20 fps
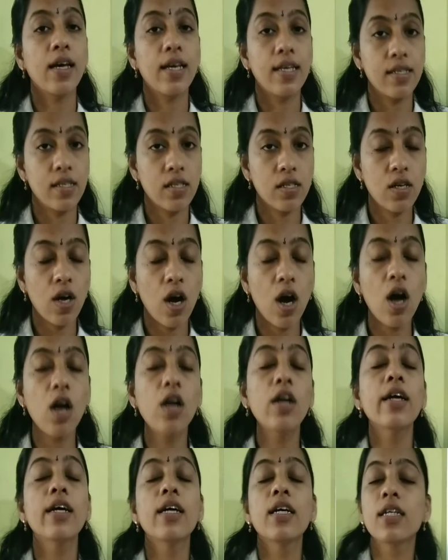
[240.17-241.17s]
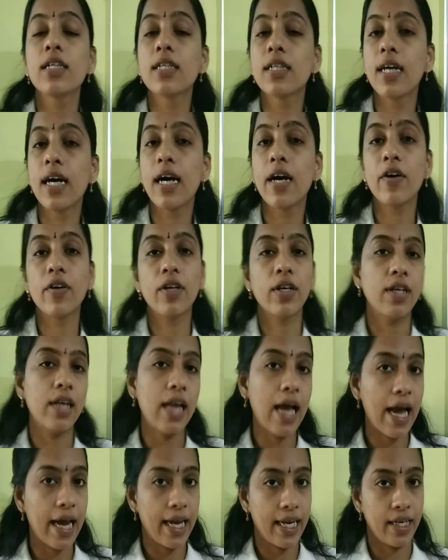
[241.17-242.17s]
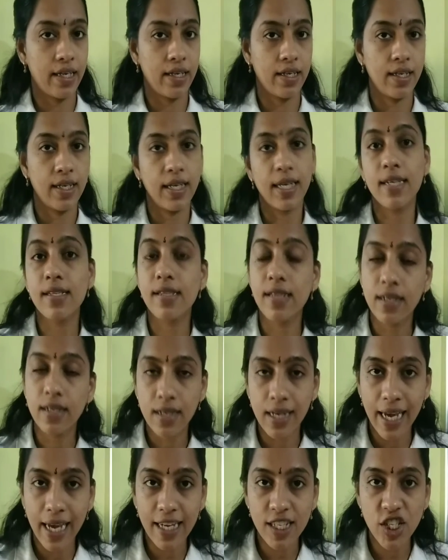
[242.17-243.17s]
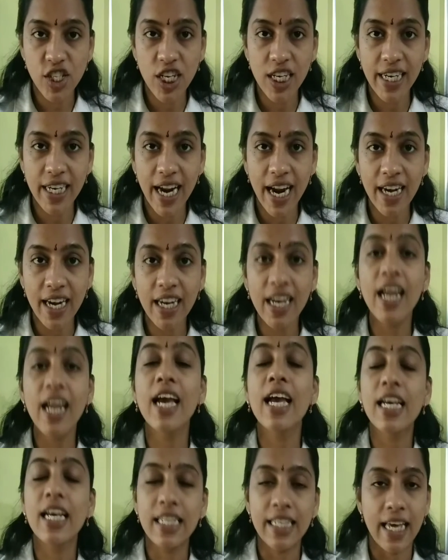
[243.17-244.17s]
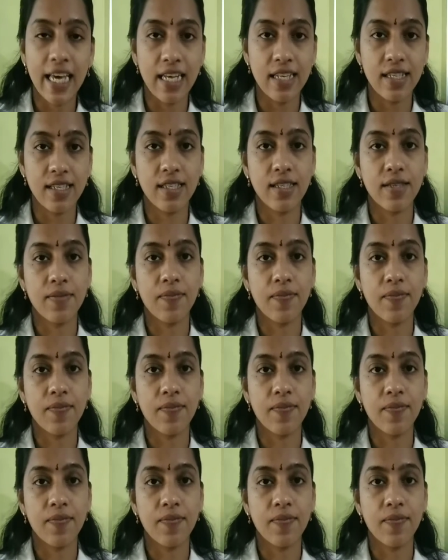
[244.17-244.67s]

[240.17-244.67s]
is called curved line. Is it clear children? Yes.